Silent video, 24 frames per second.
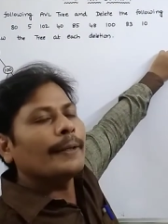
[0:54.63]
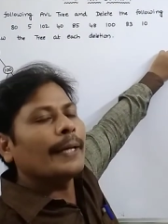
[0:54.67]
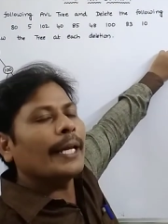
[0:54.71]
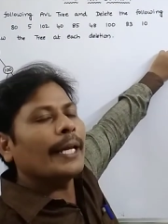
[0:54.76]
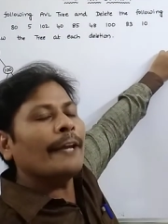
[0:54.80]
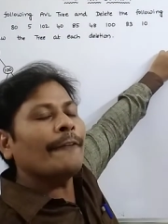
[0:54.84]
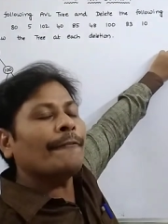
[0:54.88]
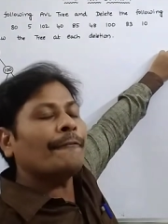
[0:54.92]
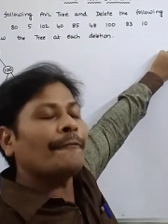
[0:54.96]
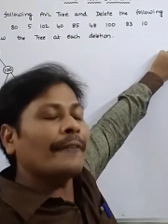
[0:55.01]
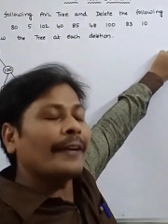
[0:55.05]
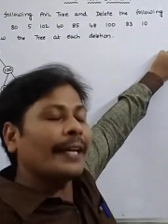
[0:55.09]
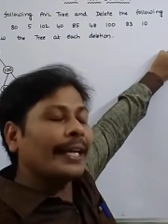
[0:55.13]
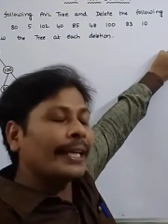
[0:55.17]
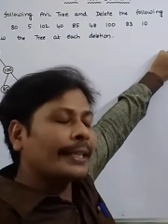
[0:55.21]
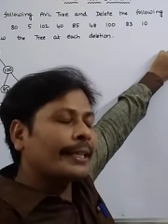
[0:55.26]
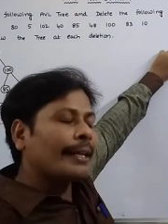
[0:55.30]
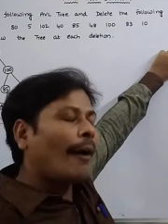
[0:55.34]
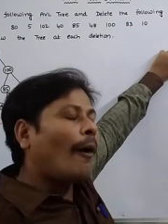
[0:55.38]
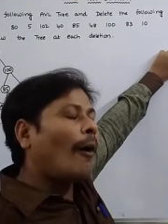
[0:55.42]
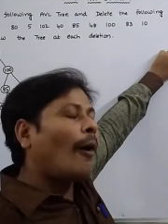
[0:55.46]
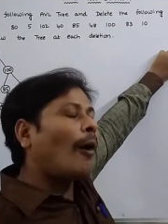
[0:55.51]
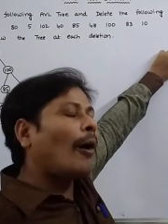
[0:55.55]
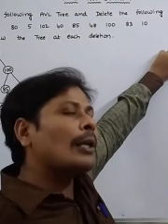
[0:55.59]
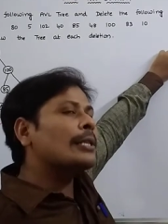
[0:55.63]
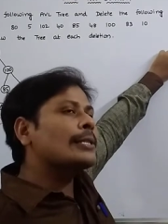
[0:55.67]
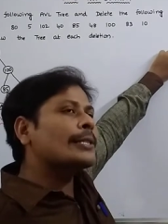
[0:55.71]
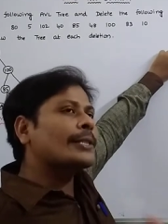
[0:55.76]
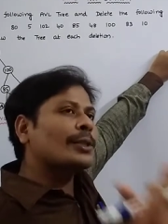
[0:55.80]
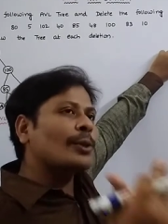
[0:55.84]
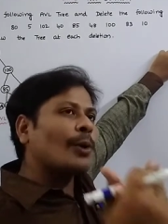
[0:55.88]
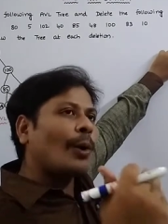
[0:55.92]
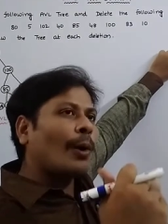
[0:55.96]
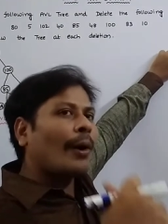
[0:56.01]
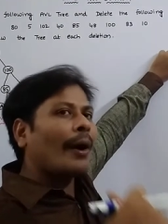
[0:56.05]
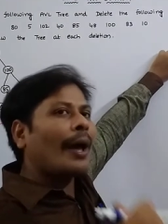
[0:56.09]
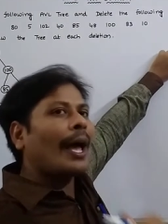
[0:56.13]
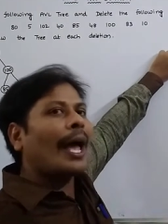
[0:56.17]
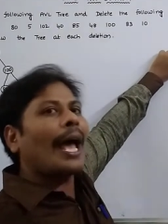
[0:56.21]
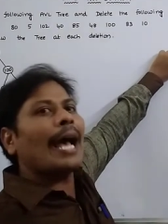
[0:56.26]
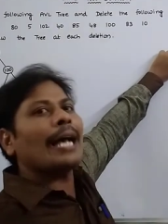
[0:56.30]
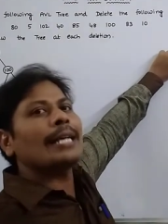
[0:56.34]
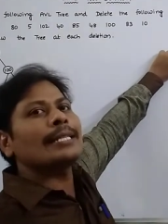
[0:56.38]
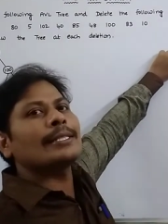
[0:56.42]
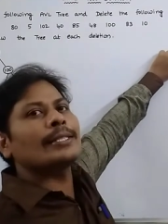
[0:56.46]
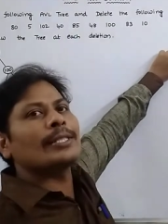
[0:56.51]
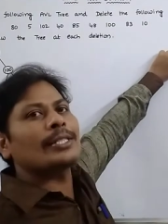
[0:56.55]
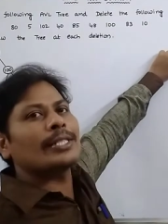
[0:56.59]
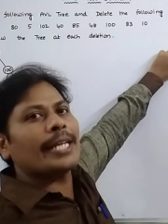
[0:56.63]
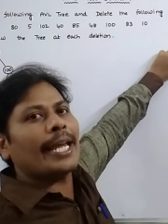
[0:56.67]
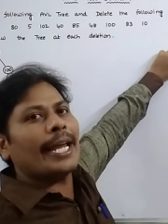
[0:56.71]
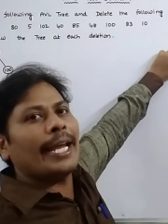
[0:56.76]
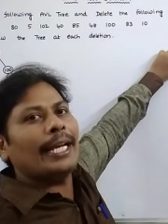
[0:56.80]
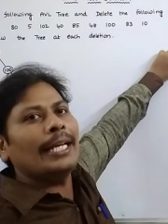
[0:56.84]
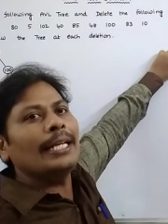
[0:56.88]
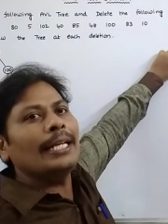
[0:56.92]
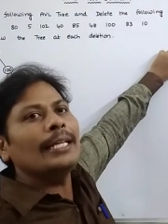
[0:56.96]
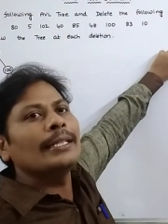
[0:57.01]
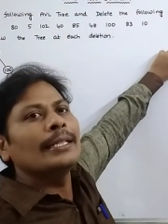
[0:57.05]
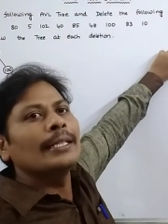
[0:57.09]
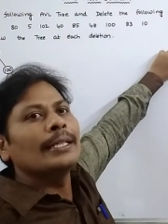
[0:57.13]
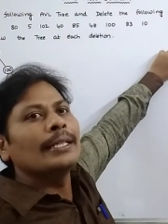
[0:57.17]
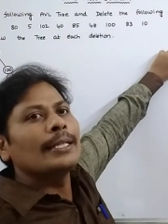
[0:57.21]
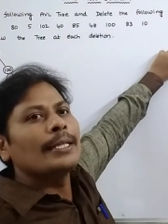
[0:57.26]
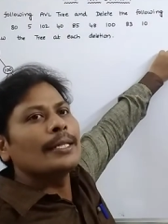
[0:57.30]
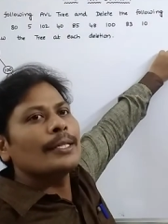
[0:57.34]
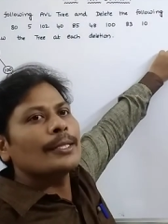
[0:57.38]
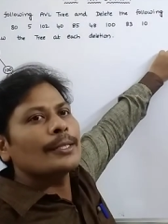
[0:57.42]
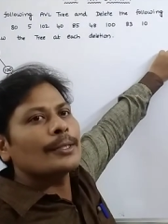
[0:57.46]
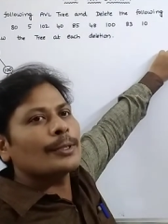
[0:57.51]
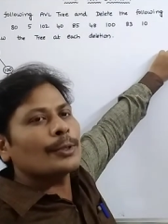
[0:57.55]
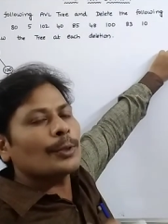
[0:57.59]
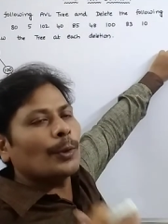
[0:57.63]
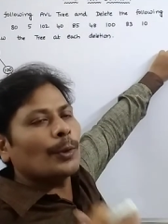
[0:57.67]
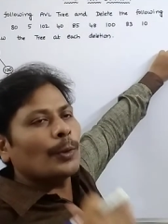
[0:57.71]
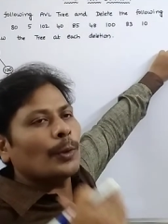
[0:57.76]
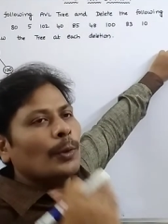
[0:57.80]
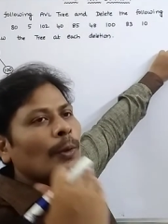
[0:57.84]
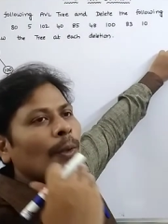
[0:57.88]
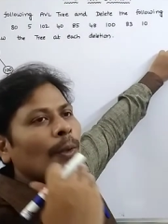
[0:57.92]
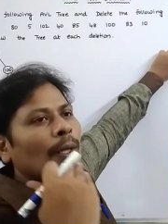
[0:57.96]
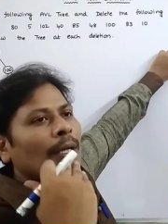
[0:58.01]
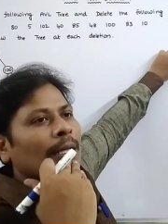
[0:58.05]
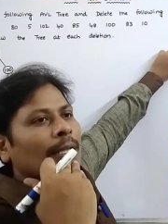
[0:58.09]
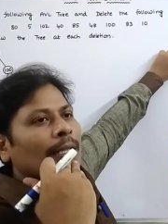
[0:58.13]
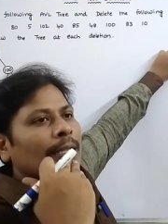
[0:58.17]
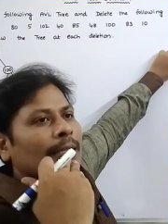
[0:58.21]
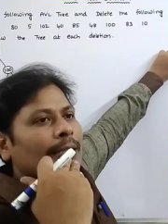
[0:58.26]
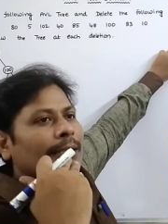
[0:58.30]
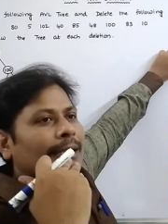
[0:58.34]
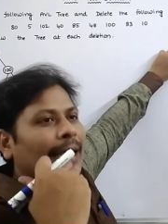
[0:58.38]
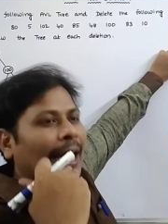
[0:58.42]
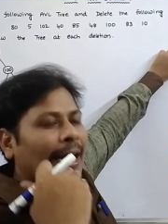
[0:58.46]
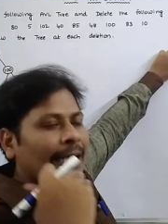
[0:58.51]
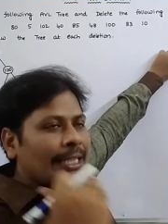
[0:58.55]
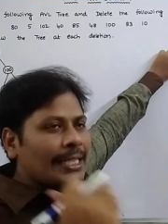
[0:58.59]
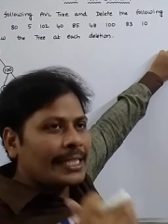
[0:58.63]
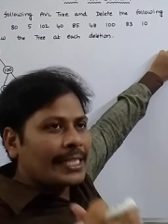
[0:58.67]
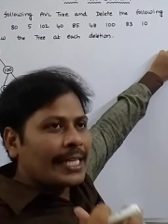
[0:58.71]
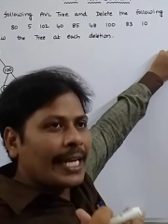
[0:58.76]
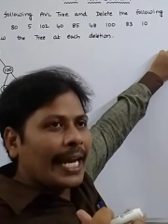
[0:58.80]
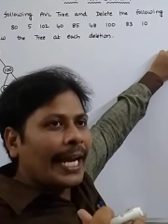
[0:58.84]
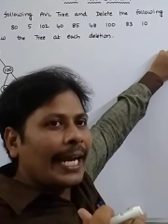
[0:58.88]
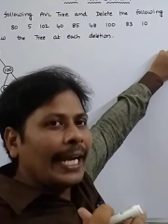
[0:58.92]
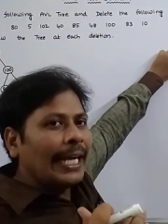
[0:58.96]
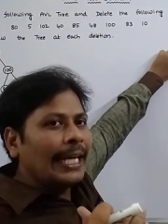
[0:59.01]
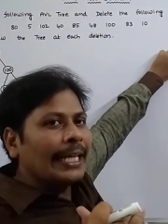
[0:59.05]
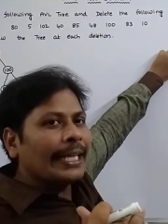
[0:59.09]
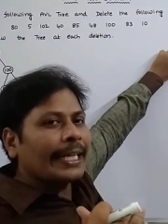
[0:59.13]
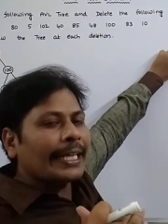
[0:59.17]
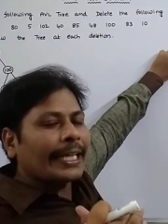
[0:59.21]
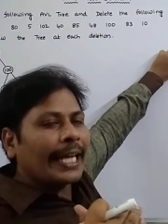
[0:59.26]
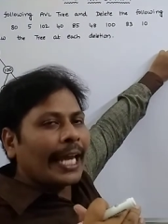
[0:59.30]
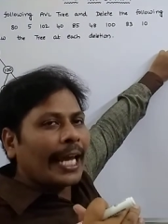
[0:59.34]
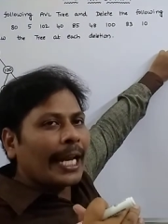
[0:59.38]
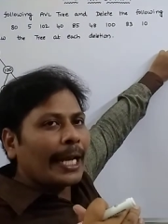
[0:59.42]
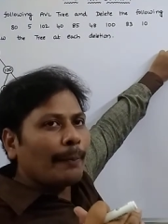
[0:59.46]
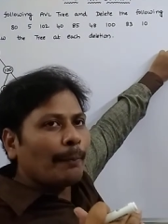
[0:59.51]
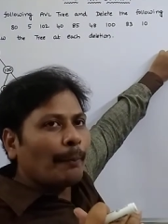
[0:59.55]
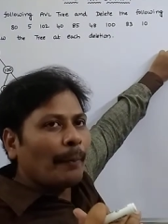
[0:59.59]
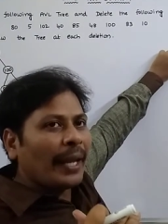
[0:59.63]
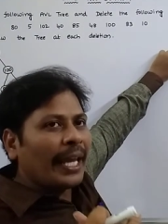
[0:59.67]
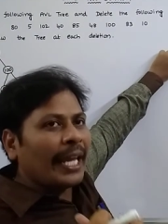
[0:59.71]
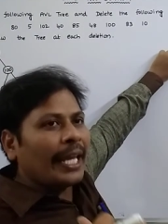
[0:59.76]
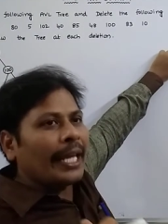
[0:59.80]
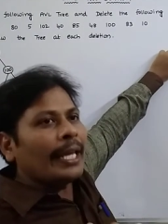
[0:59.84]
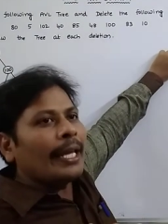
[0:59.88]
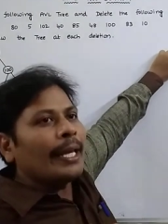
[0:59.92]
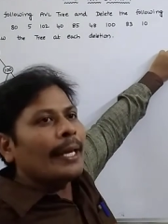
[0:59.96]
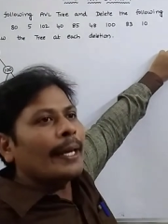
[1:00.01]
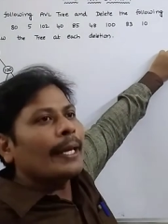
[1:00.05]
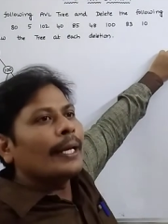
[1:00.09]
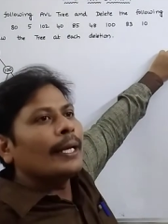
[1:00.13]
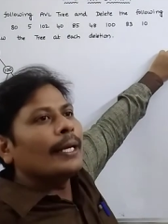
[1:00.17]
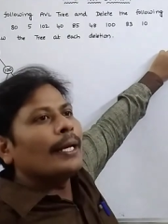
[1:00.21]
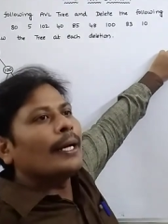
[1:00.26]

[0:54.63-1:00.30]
If it also has child, so that child can be